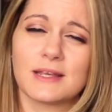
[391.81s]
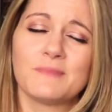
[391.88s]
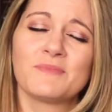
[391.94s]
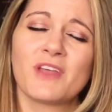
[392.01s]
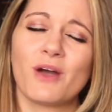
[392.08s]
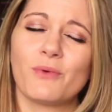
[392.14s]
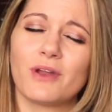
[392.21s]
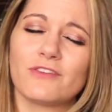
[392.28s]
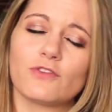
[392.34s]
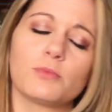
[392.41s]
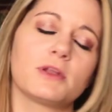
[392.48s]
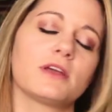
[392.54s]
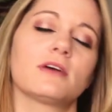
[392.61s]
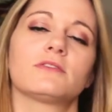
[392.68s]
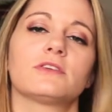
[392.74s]
I want
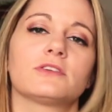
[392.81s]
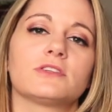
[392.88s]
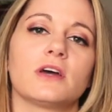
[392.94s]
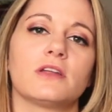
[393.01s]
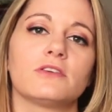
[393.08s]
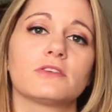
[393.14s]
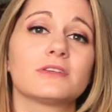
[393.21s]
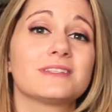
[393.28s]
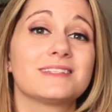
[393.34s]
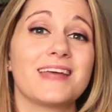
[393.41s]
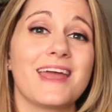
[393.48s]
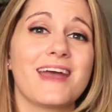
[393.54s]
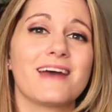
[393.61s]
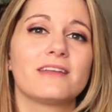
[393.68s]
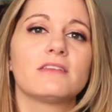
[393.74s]
everybody out there to
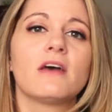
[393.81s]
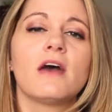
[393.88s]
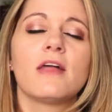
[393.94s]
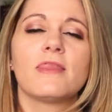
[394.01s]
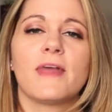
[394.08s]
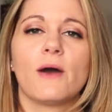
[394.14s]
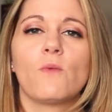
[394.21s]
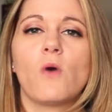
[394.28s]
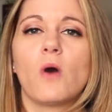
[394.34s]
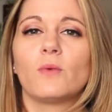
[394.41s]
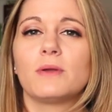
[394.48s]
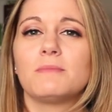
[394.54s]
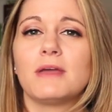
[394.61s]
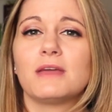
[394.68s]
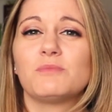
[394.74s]
understand that while
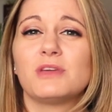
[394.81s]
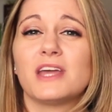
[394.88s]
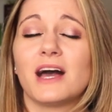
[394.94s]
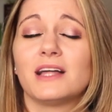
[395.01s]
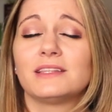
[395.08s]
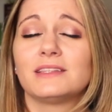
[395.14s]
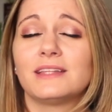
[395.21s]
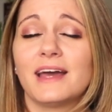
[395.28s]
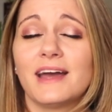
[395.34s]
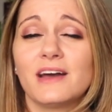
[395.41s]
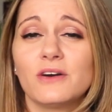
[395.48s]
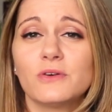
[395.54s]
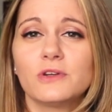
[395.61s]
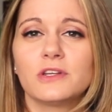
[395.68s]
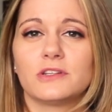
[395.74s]
we may be
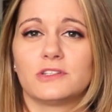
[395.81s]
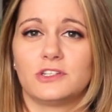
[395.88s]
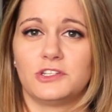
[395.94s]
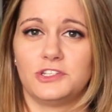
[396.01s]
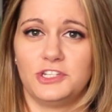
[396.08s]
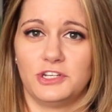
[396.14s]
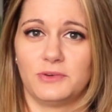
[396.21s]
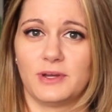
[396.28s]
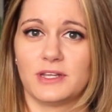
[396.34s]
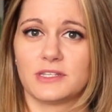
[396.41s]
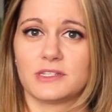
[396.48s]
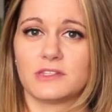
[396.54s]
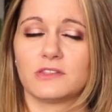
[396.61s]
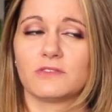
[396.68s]
allowed to do it,